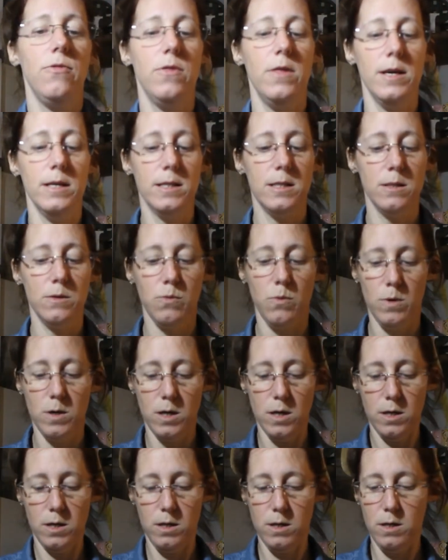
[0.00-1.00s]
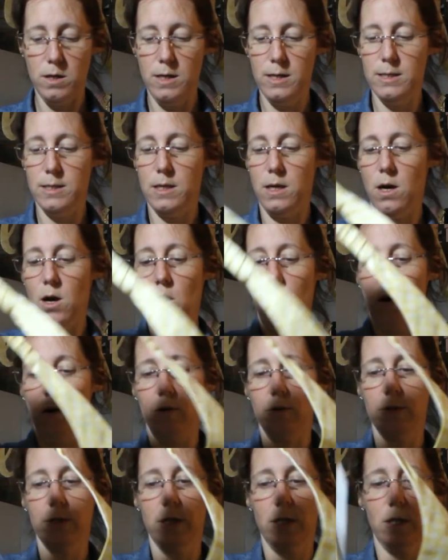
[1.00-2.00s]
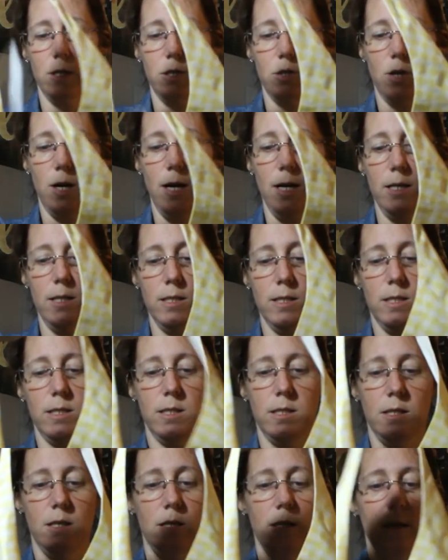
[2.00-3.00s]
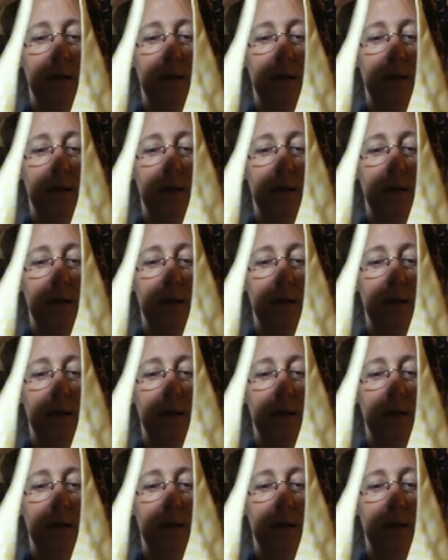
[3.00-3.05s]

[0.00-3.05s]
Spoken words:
this one is a halter dress,